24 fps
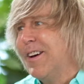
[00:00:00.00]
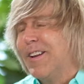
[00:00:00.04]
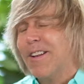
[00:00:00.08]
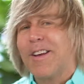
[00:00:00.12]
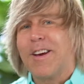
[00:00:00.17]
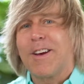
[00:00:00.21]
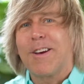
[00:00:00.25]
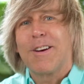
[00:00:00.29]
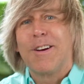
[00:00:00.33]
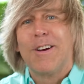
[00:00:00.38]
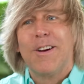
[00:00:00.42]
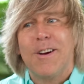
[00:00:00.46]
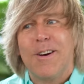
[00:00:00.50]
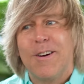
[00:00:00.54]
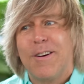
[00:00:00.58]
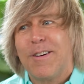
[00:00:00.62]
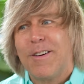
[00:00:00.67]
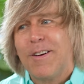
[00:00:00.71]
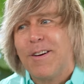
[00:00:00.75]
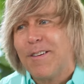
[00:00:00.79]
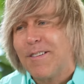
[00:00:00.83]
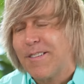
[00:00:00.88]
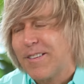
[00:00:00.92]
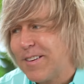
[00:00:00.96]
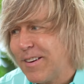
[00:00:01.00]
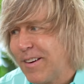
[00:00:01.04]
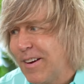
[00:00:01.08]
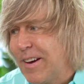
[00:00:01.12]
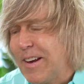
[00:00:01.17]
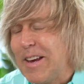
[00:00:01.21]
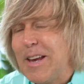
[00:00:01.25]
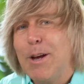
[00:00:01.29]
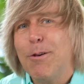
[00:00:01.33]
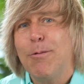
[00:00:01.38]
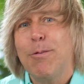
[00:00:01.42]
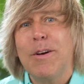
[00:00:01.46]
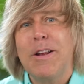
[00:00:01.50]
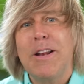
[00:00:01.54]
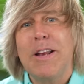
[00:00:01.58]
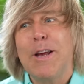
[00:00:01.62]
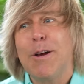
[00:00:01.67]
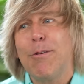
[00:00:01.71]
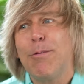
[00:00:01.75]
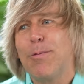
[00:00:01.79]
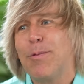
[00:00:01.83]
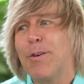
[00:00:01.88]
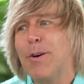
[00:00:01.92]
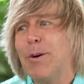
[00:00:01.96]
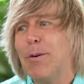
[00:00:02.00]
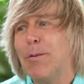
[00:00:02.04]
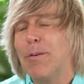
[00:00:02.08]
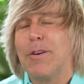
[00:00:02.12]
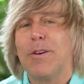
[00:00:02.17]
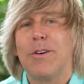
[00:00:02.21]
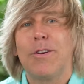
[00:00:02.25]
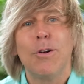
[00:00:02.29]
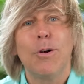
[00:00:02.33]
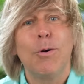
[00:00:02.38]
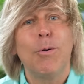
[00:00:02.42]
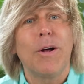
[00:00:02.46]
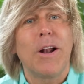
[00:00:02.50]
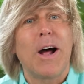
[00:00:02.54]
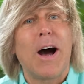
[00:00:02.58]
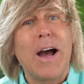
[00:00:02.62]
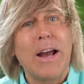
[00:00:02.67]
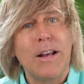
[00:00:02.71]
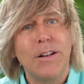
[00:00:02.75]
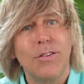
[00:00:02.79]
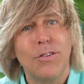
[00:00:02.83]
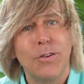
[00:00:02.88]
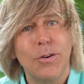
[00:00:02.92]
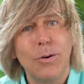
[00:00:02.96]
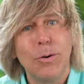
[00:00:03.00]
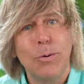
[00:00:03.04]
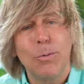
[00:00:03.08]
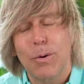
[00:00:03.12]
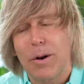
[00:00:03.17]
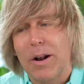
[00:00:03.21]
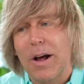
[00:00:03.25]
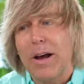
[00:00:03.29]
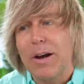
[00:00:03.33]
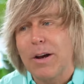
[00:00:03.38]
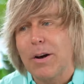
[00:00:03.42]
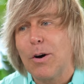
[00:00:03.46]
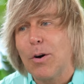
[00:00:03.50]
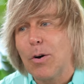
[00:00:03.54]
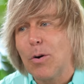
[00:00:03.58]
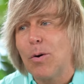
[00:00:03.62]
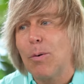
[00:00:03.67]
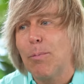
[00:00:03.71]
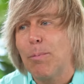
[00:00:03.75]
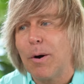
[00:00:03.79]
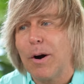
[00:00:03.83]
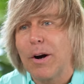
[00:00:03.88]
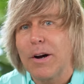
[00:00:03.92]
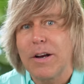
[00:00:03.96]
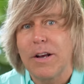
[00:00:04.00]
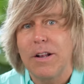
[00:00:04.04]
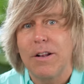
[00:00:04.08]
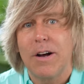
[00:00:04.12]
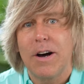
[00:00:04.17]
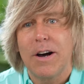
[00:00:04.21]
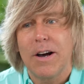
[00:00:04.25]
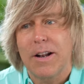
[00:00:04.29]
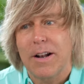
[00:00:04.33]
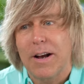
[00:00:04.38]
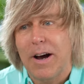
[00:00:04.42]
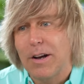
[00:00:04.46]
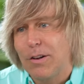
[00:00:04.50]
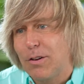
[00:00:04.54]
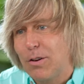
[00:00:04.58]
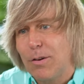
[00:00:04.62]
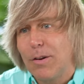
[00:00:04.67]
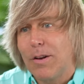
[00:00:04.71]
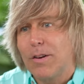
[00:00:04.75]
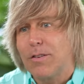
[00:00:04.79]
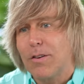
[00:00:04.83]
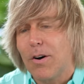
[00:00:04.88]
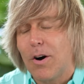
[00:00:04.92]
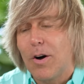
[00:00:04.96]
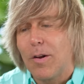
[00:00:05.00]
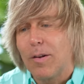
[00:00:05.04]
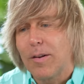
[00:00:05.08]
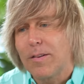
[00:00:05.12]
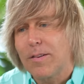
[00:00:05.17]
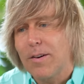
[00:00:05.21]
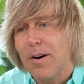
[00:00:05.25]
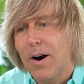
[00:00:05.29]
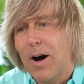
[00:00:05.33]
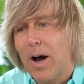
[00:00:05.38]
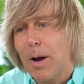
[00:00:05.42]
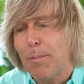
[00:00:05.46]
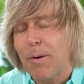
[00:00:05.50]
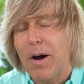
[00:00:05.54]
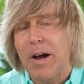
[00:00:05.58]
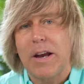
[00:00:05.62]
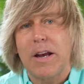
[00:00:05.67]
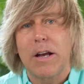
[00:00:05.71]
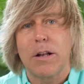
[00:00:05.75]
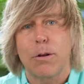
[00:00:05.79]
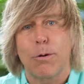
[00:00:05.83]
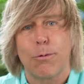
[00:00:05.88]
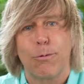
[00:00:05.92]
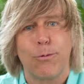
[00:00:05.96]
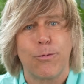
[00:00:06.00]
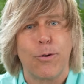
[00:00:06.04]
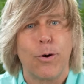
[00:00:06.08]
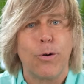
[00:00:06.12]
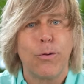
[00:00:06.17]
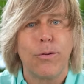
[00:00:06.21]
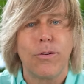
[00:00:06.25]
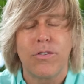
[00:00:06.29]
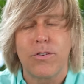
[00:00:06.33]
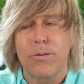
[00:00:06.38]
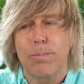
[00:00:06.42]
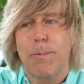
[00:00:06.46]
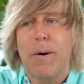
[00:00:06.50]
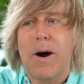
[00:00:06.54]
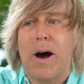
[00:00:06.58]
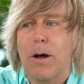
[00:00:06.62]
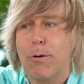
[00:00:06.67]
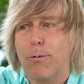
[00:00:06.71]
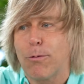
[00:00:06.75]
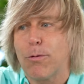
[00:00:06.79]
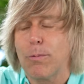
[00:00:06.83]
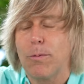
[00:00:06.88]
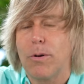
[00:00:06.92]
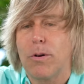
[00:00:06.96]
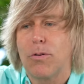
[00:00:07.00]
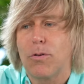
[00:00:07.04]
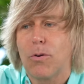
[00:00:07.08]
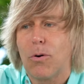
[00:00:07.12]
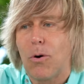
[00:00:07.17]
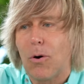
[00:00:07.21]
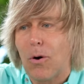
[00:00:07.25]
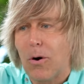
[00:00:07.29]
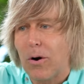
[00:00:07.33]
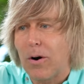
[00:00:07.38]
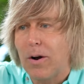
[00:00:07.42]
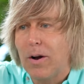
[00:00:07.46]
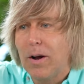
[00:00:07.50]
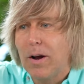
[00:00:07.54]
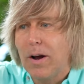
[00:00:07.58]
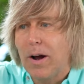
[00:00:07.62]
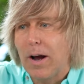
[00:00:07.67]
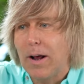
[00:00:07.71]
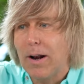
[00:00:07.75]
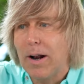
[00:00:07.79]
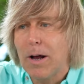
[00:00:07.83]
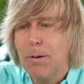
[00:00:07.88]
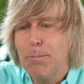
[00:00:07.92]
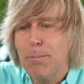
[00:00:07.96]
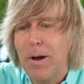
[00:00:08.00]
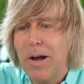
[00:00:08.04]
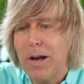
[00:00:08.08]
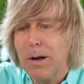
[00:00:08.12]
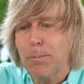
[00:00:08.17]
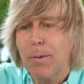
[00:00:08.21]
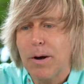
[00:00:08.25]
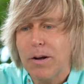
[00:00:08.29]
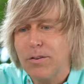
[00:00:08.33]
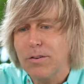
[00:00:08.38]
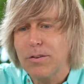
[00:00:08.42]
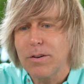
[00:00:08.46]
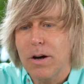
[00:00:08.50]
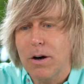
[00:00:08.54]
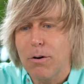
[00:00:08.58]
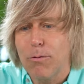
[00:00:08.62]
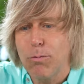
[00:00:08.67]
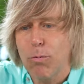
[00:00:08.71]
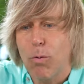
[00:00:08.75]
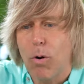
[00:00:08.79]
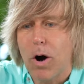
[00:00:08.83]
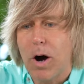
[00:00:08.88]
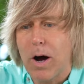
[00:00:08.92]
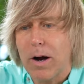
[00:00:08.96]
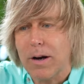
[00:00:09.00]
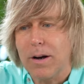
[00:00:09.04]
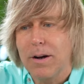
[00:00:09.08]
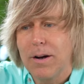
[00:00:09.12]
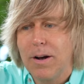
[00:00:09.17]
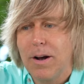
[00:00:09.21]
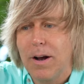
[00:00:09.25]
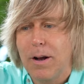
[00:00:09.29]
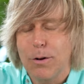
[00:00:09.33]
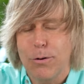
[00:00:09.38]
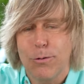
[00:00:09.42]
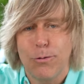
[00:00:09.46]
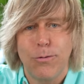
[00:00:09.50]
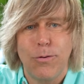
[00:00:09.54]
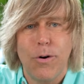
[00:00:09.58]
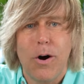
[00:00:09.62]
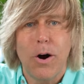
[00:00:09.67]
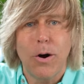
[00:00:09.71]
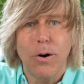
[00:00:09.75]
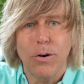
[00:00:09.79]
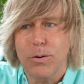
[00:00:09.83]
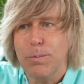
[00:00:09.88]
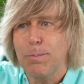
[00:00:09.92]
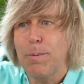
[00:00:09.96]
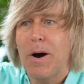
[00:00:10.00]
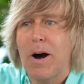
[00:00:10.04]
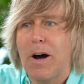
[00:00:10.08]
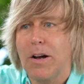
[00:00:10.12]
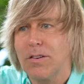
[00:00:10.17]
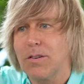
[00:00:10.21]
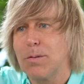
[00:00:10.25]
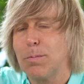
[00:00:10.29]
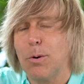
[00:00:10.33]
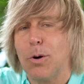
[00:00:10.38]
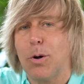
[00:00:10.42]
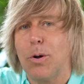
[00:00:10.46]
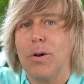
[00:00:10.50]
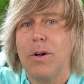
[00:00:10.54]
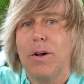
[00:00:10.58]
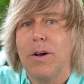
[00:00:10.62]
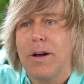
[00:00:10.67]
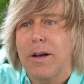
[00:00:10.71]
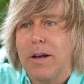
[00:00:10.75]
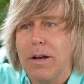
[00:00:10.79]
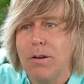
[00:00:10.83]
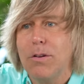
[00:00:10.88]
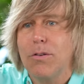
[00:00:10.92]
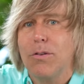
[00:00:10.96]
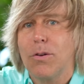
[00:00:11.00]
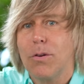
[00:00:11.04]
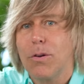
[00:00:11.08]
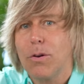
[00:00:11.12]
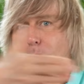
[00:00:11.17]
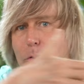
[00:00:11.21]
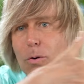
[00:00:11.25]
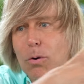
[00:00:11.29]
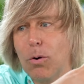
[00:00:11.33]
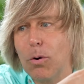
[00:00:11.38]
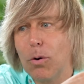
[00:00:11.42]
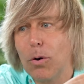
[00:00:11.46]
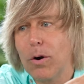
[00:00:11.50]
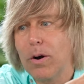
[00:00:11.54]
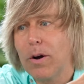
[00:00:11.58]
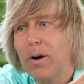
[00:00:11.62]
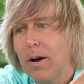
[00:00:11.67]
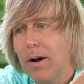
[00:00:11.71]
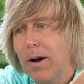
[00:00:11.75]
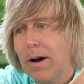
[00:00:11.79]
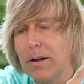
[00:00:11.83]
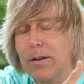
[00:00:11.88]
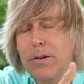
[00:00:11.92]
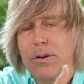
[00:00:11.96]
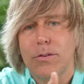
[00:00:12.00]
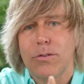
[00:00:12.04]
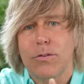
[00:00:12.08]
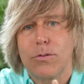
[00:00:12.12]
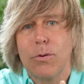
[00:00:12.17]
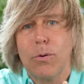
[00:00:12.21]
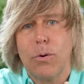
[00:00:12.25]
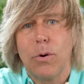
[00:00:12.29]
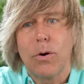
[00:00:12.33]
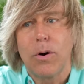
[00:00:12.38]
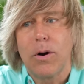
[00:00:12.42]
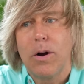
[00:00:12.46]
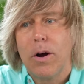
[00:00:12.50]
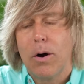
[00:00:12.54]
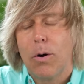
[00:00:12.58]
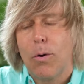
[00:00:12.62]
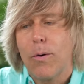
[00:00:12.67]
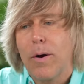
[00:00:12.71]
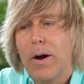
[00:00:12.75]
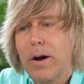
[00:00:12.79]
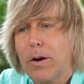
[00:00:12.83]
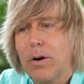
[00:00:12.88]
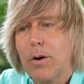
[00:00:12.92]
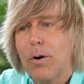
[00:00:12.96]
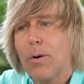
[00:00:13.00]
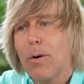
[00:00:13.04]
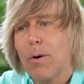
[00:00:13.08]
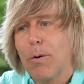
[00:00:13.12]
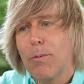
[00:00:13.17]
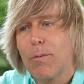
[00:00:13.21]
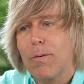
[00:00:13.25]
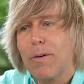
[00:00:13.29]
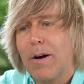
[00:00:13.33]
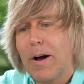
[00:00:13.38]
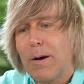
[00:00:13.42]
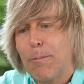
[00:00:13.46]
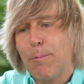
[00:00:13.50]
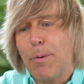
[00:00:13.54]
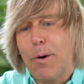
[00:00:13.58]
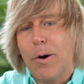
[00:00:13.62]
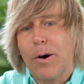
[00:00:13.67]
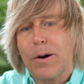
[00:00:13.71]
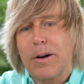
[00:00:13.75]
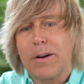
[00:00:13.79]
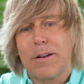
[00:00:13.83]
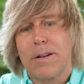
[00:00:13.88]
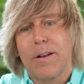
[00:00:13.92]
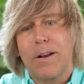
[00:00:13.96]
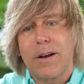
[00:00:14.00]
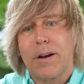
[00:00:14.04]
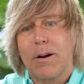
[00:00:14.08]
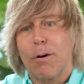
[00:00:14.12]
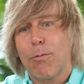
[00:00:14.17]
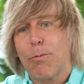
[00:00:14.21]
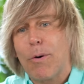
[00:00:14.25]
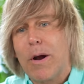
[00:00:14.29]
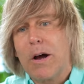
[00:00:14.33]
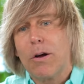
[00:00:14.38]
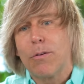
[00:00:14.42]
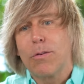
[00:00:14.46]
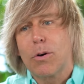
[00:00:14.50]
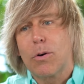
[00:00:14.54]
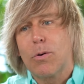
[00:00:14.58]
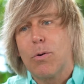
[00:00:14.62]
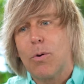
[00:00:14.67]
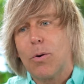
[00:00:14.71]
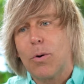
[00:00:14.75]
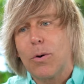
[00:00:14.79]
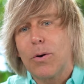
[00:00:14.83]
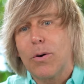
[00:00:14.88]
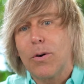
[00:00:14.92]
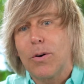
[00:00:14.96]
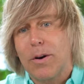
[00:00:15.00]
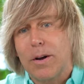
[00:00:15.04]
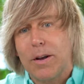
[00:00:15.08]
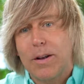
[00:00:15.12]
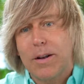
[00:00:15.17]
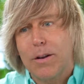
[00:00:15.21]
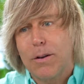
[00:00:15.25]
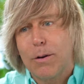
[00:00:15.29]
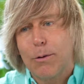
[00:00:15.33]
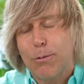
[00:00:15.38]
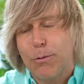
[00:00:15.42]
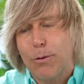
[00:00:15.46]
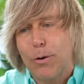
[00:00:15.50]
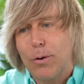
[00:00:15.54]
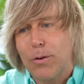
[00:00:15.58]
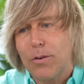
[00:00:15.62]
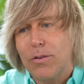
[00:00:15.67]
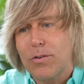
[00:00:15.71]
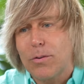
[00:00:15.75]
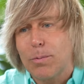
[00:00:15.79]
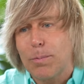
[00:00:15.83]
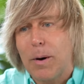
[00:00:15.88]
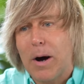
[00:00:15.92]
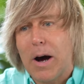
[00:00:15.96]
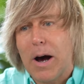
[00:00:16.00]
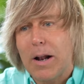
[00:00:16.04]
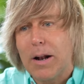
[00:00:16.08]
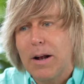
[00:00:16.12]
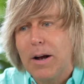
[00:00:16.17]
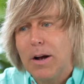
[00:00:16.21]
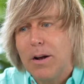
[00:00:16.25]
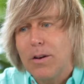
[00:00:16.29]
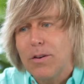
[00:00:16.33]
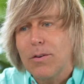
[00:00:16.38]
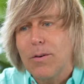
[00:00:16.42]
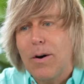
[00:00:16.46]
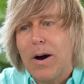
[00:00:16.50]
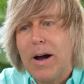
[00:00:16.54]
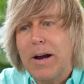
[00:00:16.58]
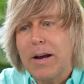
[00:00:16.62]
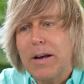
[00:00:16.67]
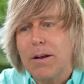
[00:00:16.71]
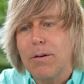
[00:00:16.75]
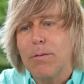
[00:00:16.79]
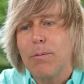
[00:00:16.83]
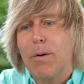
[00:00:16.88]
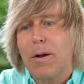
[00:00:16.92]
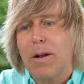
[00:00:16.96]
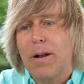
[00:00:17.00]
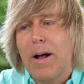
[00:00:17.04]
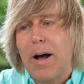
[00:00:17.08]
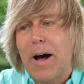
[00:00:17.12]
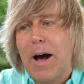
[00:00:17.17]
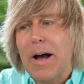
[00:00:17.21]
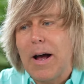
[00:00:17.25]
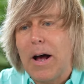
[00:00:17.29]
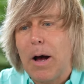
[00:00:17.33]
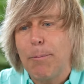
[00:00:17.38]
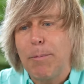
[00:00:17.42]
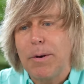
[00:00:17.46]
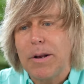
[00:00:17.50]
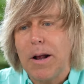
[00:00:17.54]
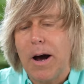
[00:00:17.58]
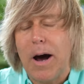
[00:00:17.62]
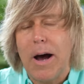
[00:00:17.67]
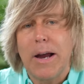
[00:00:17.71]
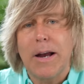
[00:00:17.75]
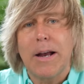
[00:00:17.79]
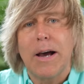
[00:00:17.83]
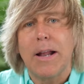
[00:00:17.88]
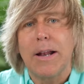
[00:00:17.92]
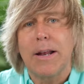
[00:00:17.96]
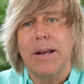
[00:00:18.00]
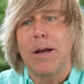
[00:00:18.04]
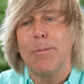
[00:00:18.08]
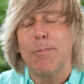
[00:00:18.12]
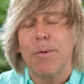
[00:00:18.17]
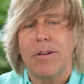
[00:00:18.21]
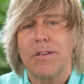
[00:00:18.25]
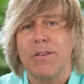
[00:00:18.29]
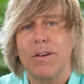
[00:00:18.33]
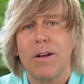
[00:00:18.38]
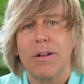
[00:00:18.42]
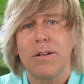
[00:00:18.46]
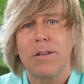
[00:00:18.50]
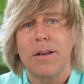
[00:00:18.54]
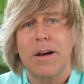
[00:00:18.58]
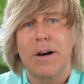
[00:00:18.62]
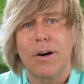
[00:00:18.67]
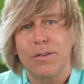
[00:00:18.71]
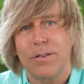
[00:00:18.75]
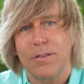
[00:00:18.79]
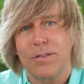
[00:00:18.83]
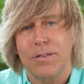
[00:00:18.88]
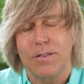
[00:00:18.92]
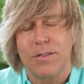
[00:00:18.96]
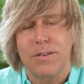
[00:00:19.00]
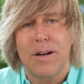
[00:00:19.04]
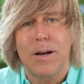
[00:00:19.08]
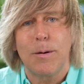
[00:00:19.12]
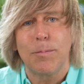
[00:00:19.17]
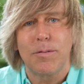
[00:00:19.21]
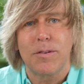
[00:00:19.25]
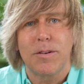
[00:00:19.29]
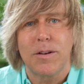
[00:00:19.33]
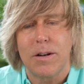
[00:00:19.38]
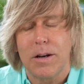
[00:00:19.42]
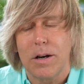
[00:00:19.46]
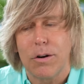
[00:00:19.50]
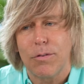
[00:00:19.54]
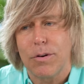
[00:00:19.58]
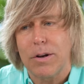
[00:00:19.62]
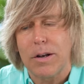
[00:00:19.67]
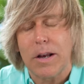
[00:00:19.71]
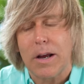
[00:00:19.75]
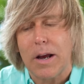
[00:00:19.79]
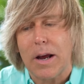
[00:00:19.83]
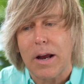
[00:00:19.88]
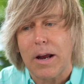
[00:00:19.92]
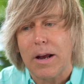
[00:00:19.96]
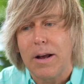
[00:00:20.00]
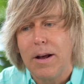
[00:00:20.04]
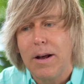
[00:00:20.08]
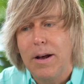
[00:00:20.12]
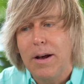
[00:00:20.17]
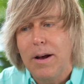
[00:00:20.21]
Like, even if you, you know what I do when I go to a parking lot? I do this all the time. I get the furthest spot from the door, and I make myself walk as far as possible into the door at the store. Or I go, I park in like around the corner and in the furthest spot so I can, I, I mean, I got to get my ten thousand steps in every day.